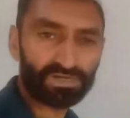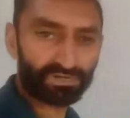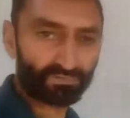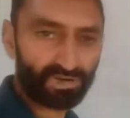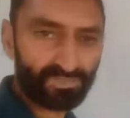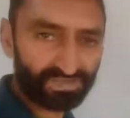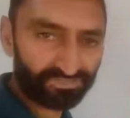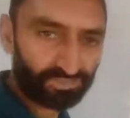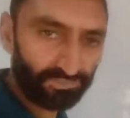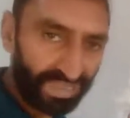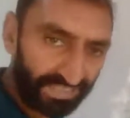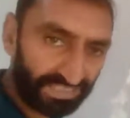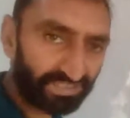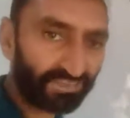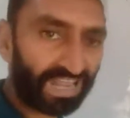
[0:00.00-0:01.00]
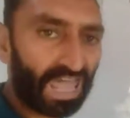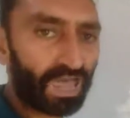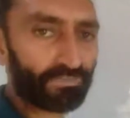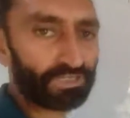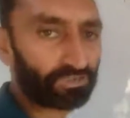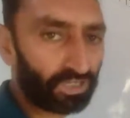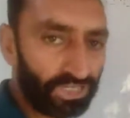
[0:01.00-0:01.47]
we must make it our
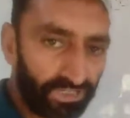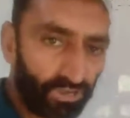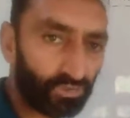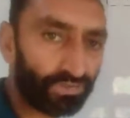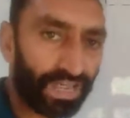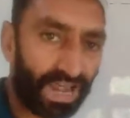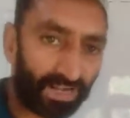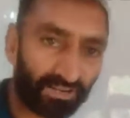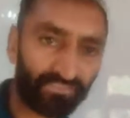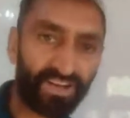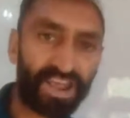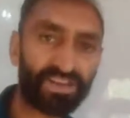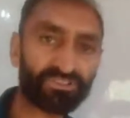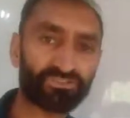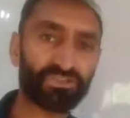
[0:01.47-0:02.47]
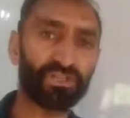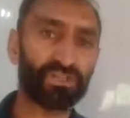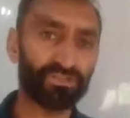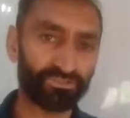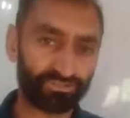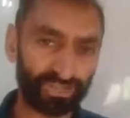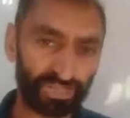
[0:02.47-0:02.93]
habit to include the header files
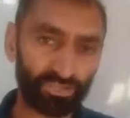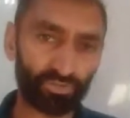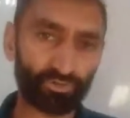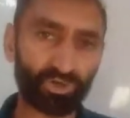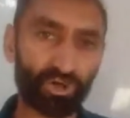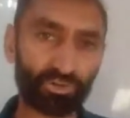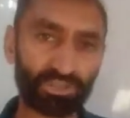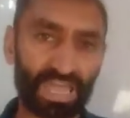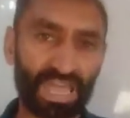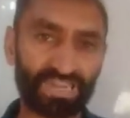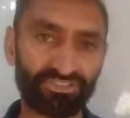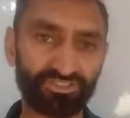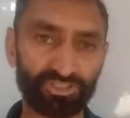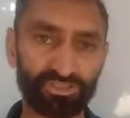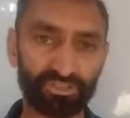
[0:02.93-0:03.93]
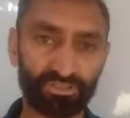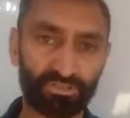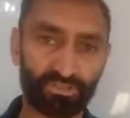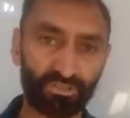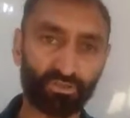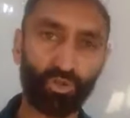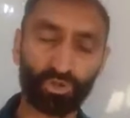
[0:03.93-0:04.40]
stdio.h,
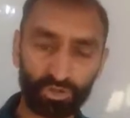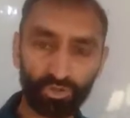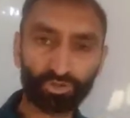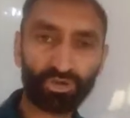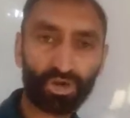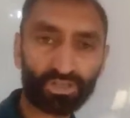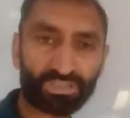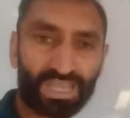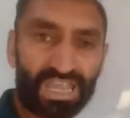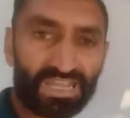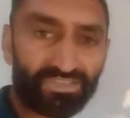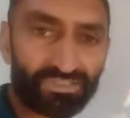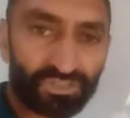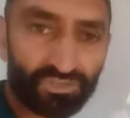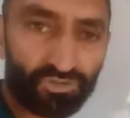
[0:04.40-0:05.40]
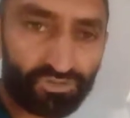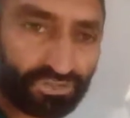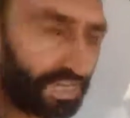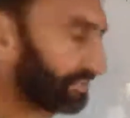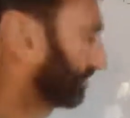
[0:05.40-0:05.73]
conio.h, using